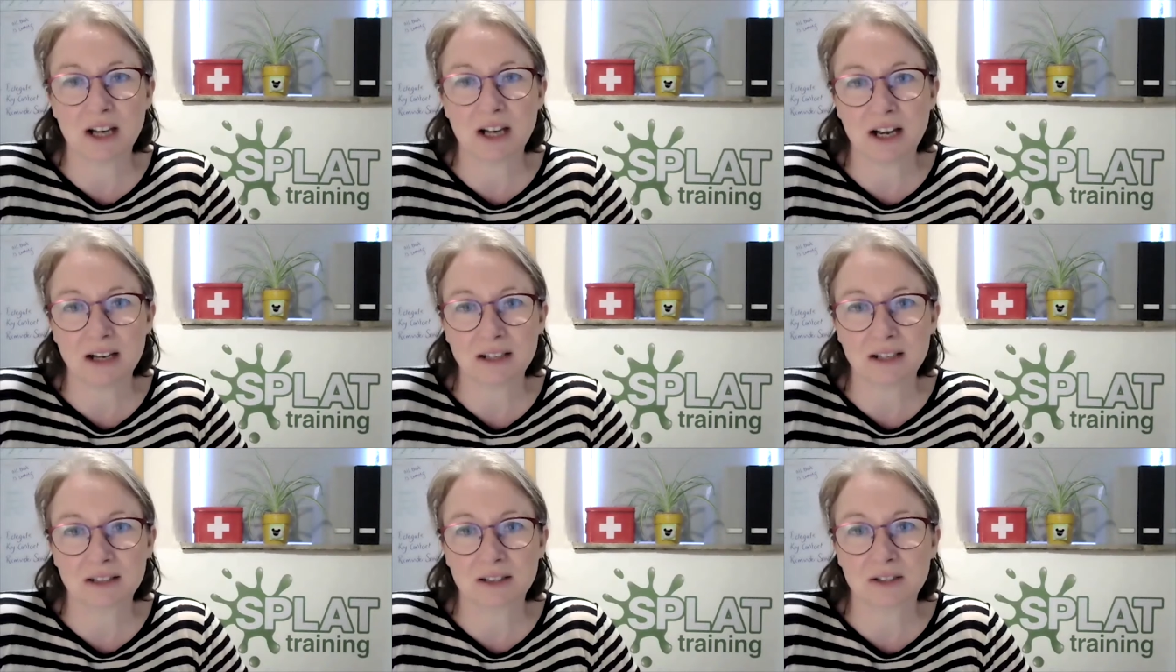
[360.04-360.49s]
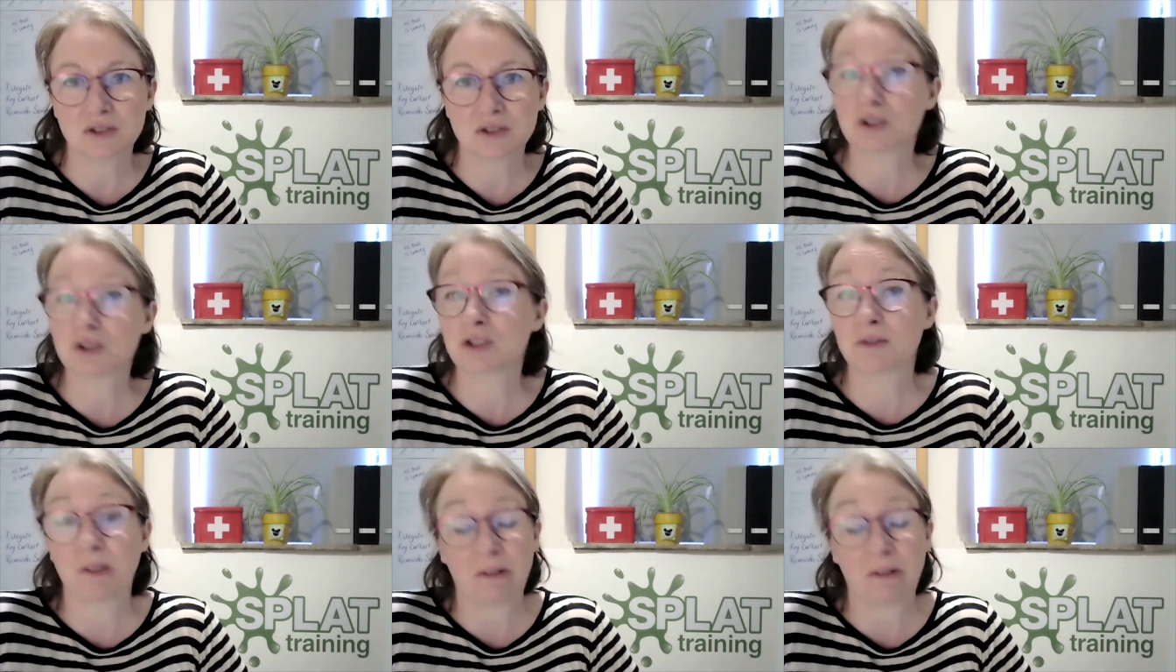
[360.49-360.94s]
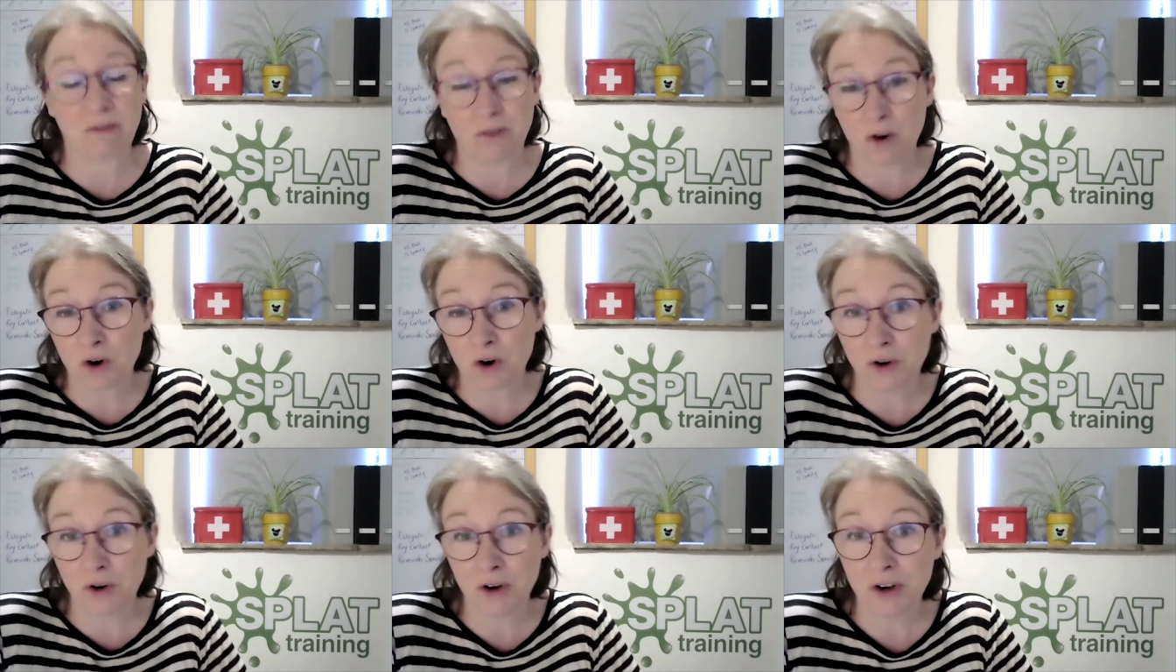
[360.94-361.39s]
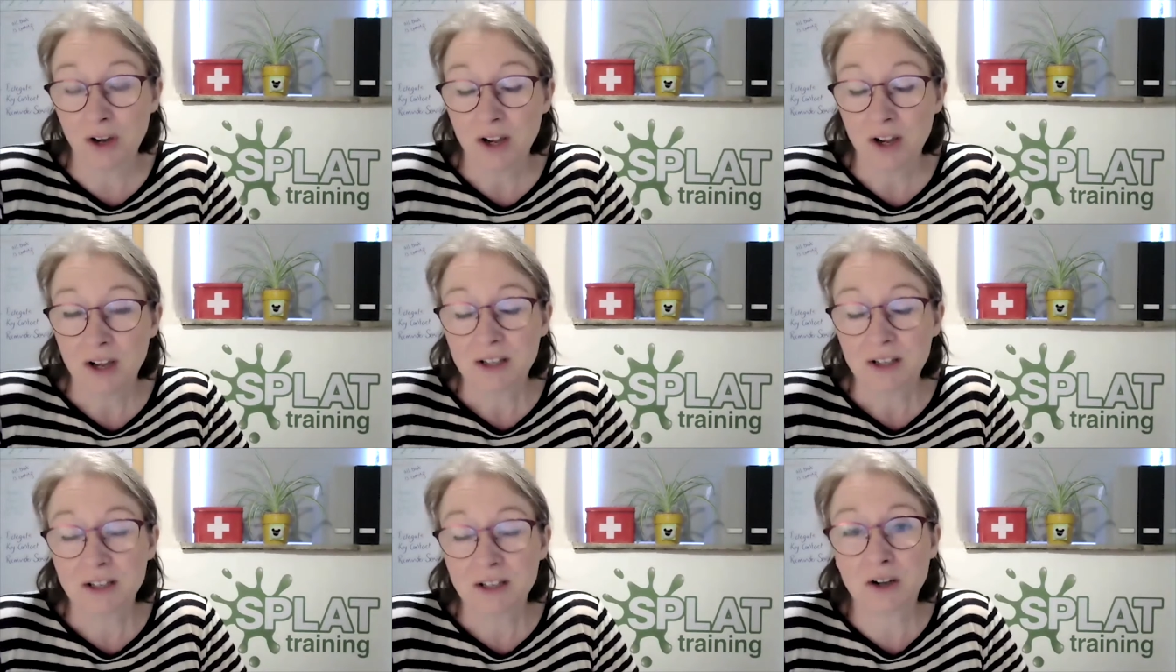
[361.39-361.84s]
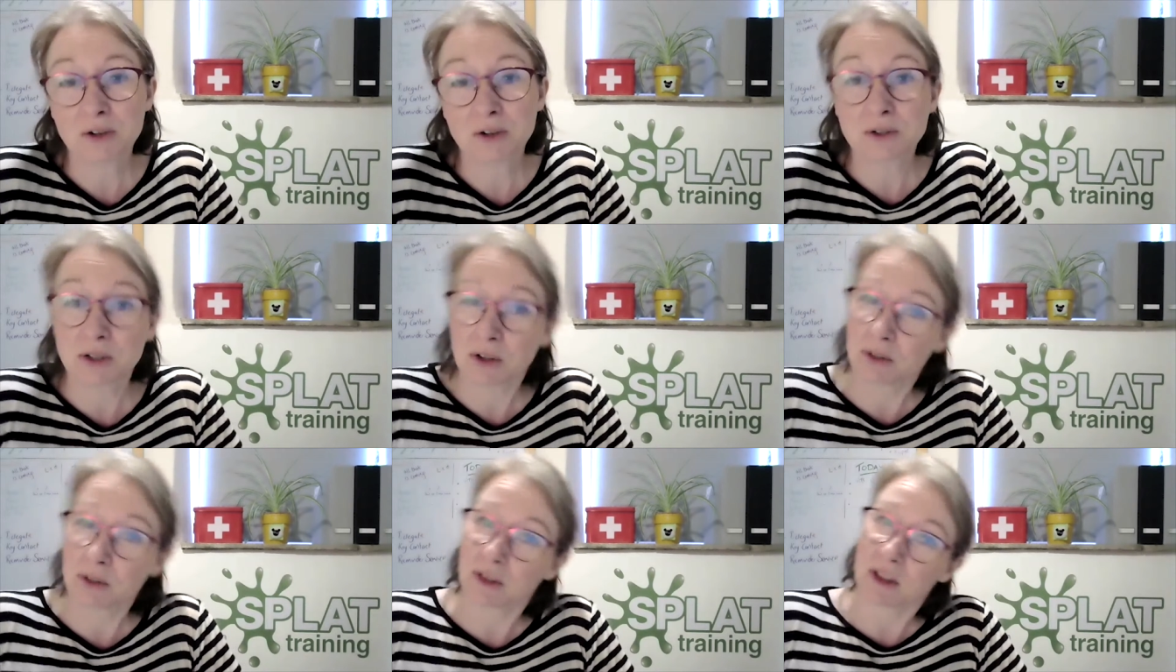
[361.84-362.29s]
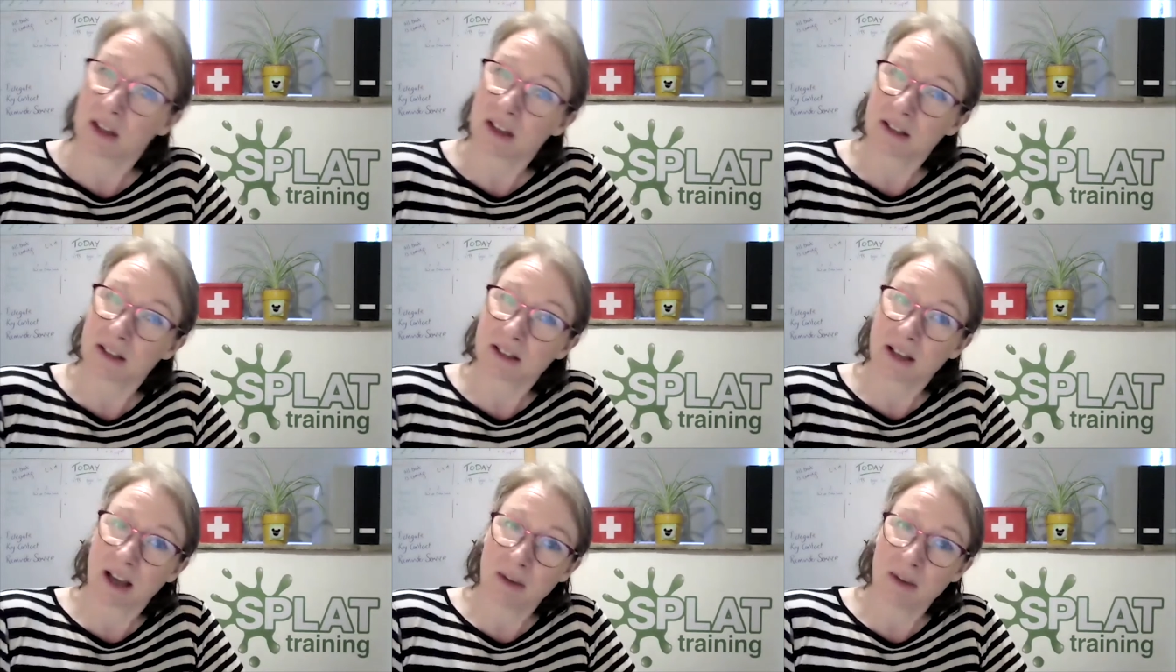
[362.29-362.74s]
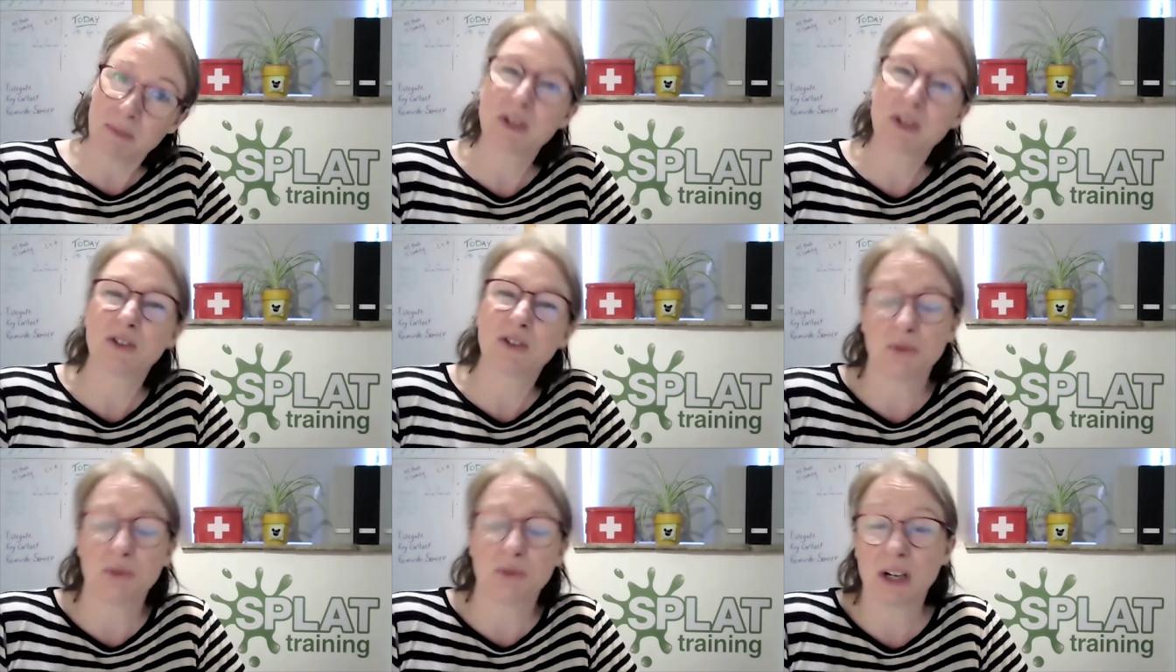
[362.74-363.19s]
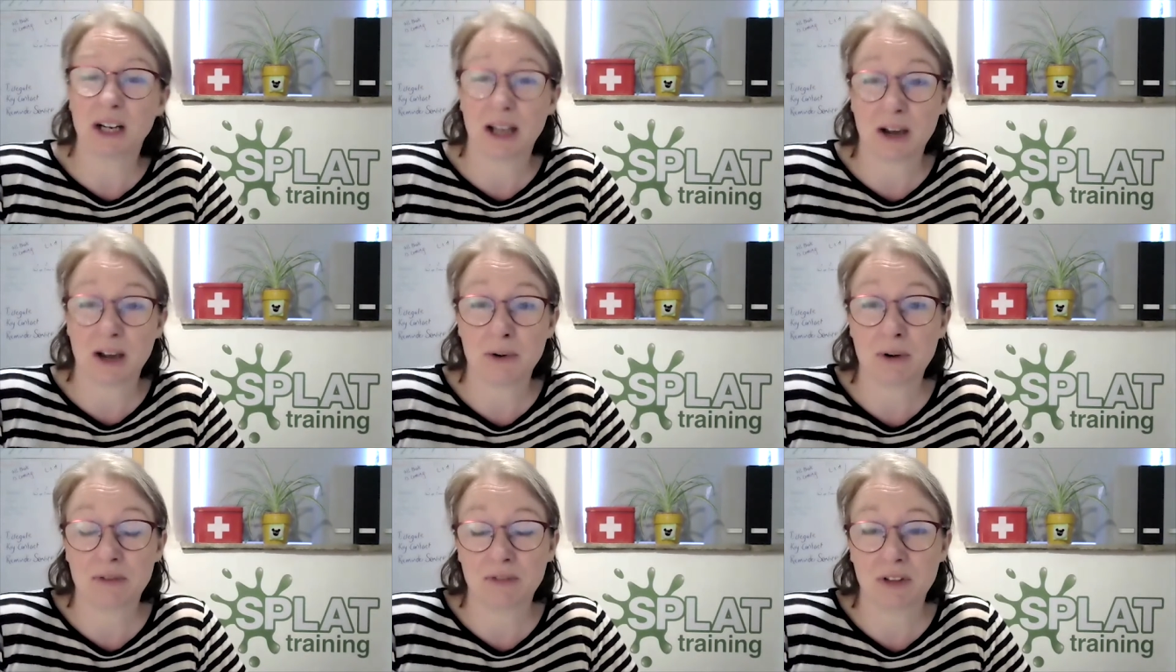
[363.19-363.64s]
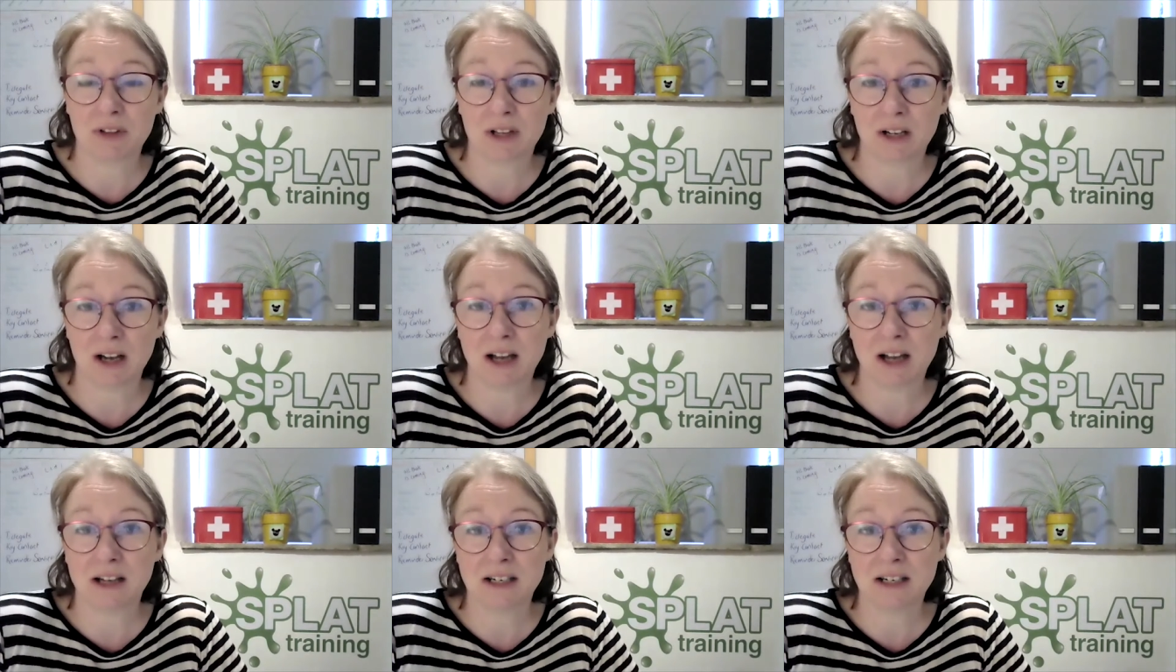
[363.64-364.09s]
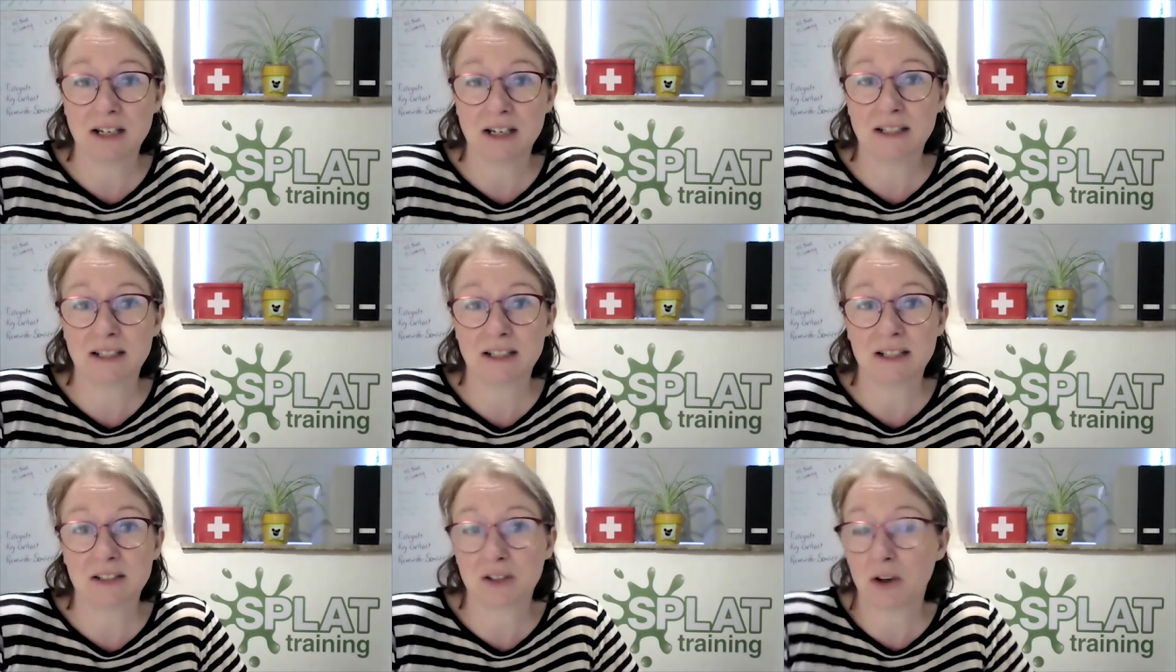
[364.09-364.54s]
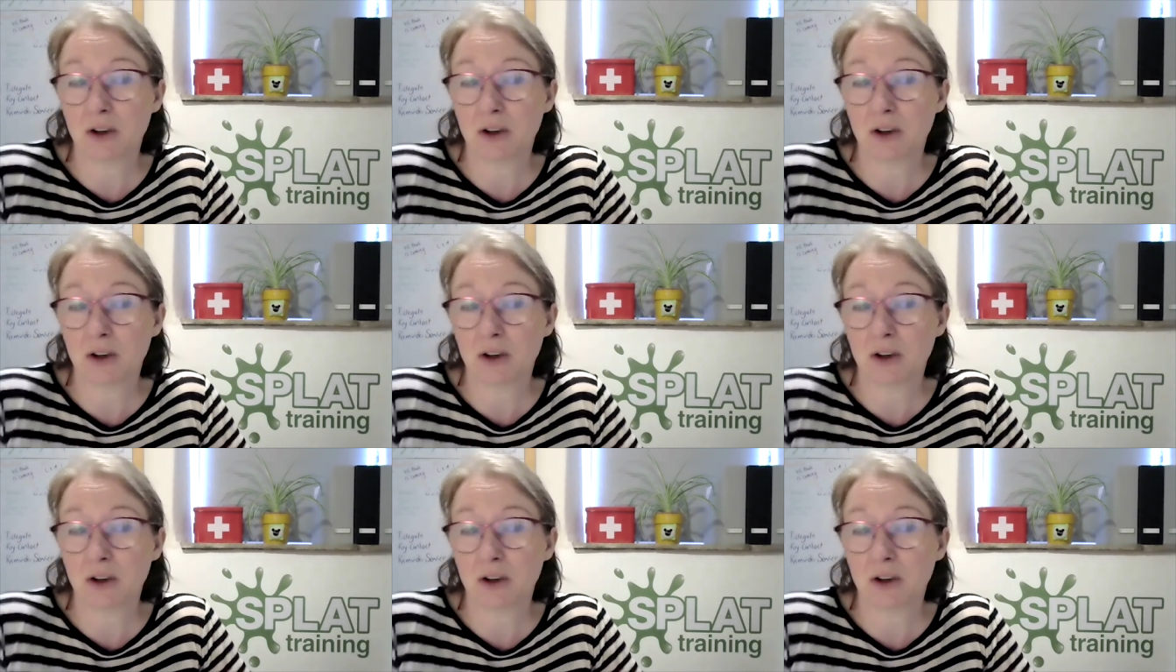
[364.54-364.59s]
as just for fun, so it can be done really however the client needs it.